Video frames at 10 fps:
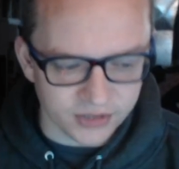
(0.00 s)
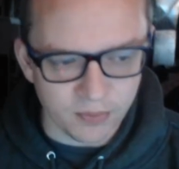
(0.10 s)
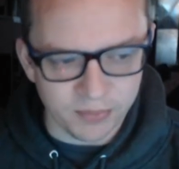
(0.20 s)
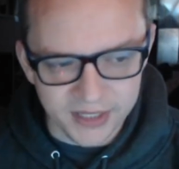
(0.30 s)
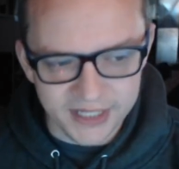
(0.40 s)
So
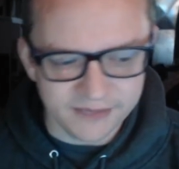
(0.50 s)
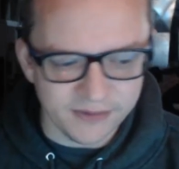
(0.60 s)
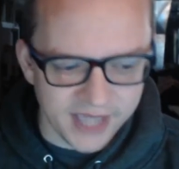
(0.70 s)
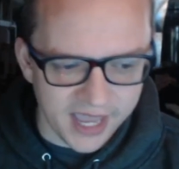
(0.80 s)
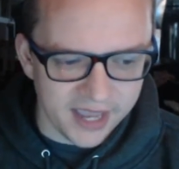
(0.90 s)
please, if you
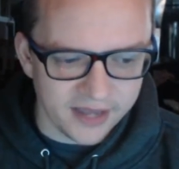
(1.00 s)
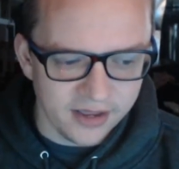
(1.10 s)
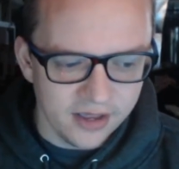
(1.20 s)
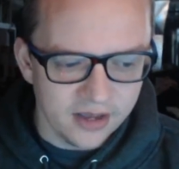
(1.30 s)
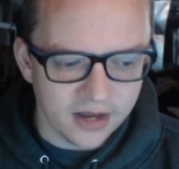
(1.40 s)
can,
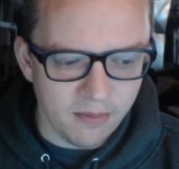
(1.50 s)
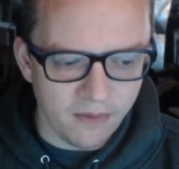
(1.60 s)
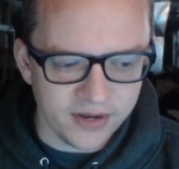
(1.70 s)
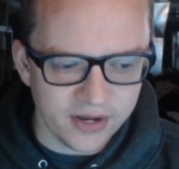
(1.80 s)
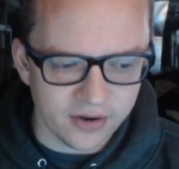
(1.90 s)
come
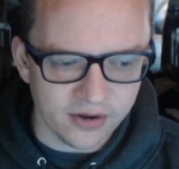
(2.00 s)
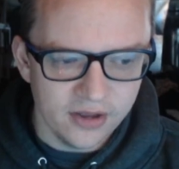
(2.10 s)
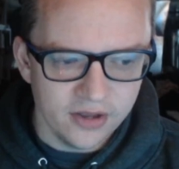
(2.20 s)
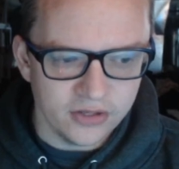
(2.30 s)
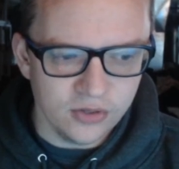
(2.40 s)
over here,
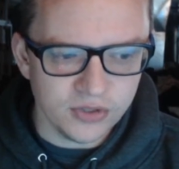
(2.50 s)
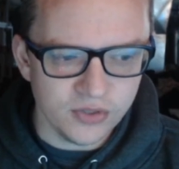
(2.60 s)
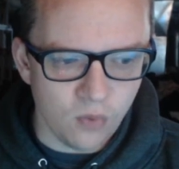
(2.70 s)
use the